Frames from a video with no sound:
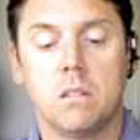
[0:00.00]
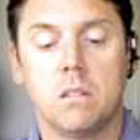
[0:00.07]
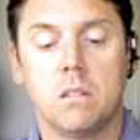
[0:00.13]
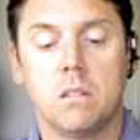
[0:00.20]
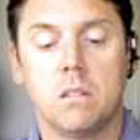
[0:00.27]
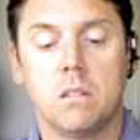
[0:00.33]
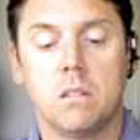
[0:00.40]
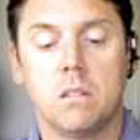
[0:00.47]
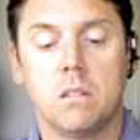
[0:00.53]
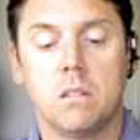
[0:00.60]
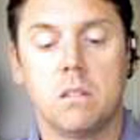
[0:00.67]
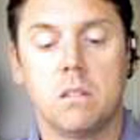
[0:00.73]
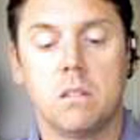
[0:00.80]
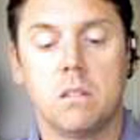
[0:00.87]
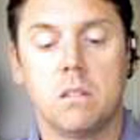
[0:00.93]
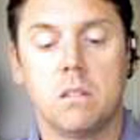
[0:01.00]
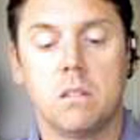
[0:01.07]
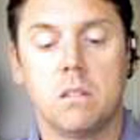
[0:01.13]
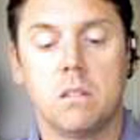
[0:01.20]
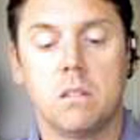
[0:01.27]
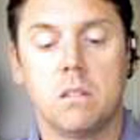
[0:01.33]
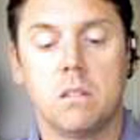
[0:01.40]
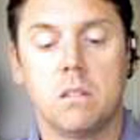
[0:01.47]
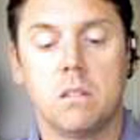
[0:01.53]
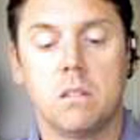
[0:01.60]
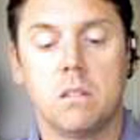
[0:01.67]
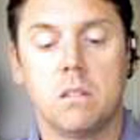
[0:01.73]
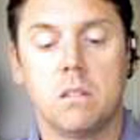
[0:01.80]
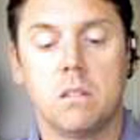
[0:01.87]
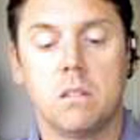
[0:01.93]

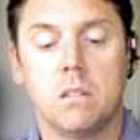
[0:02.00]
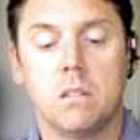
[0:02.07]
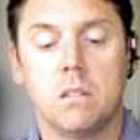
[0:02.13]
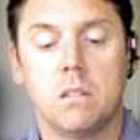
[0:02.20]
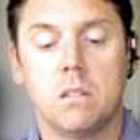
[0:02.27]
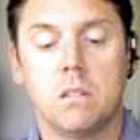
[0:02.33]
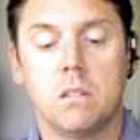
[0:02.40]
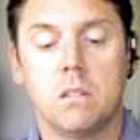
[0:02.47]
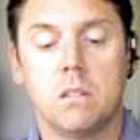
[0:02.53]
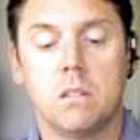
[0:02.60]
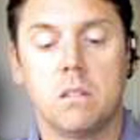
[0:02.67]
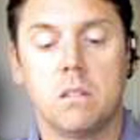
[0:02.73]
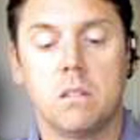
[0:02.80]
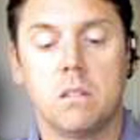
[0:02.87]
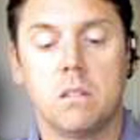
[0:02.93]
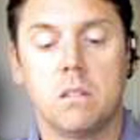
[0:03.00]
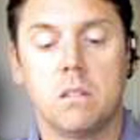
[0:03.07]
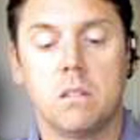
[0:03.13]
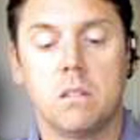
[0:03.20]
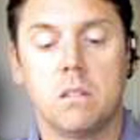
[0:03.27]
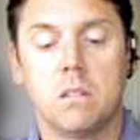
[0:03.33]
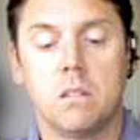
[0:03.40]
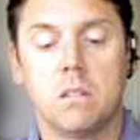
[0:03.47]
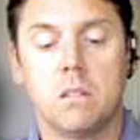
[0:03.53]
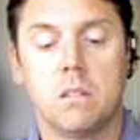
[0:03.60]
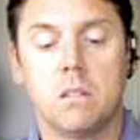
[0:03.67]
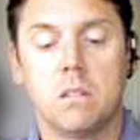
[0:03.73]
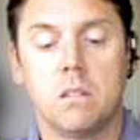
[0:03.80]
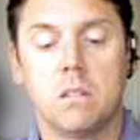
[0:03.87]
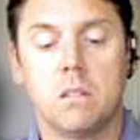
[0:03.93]

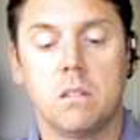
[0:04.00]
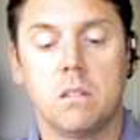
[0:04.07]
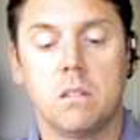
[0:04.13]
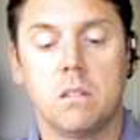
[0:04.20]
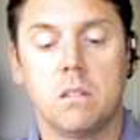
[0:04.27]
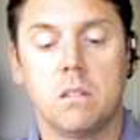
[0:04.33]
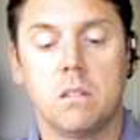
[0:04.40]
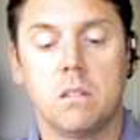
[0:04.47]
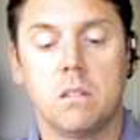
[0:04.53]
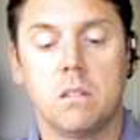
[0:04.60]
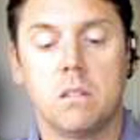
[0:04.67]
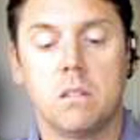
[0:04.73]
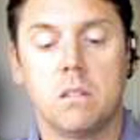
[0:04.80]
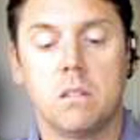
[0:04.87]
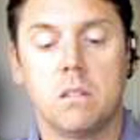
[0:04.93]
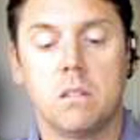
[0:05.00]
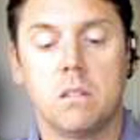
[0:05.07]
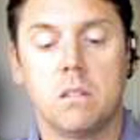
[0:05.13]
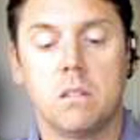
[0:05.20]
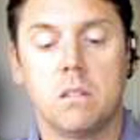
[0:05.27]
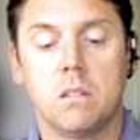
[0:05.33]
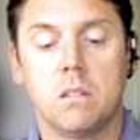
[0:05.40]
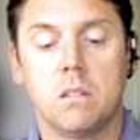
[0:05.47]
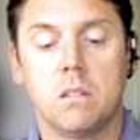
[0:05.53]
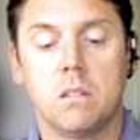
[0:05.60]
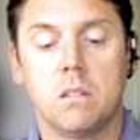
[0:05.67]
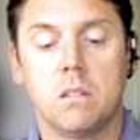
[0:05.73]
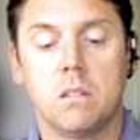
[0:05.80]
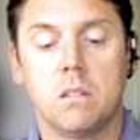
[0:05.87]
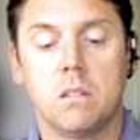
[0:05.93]

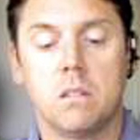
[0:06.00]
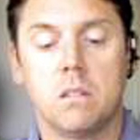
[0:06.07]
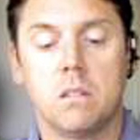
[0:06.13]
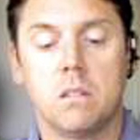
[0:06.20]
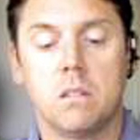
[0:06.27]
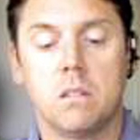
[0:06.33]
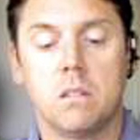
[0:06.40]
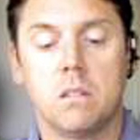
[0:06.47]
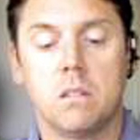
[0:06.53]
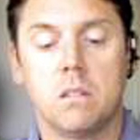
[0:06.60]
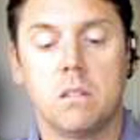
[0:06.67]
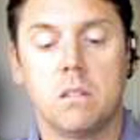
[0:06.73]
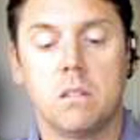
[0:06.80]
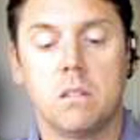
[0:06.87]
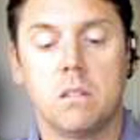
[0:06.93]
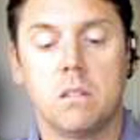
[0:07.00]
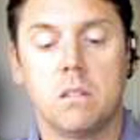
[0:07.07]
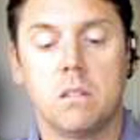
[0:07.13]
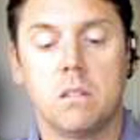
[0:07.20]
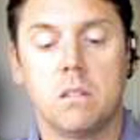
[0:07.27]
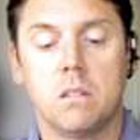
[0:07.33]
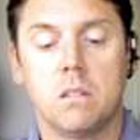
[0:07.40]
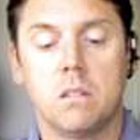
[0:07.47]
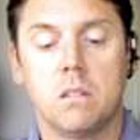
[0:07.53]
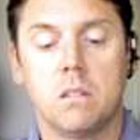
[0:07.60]
This is a still picture; no speech is visible.